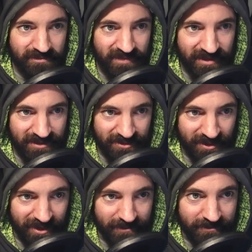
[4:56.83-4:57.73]
That's
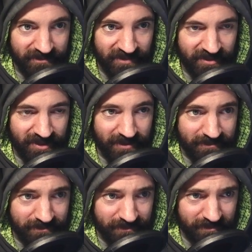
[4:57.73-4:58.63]
great. Okay.
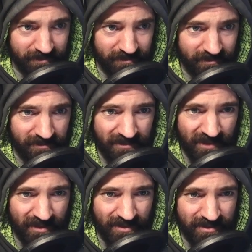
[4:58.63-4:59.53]

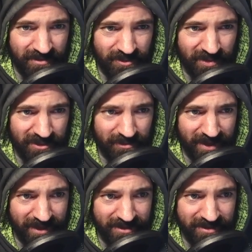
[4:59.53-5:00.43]
So Builder
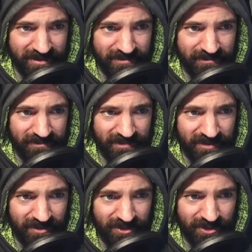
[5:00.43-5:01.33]
Max
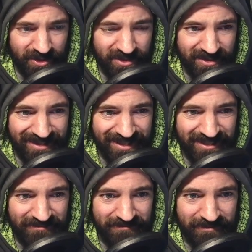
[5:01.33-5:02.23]
Cook
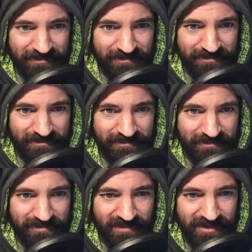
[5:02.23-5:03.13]
Steve.
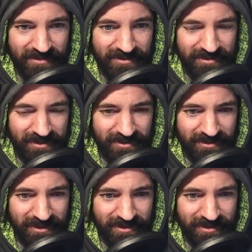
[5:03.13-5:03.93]
Oh no, not